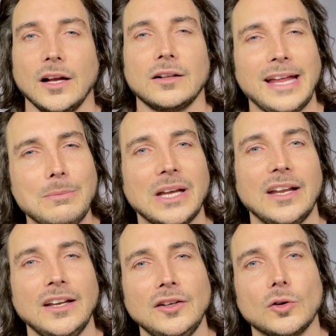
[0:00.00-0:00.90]
Claim it
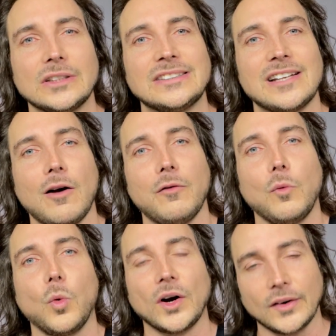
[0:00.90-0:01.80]
in your self
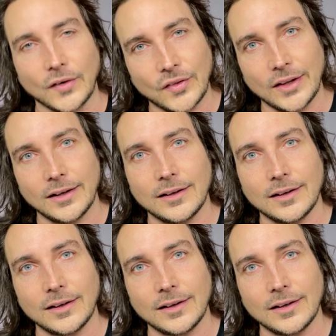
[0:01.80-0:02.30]
worth.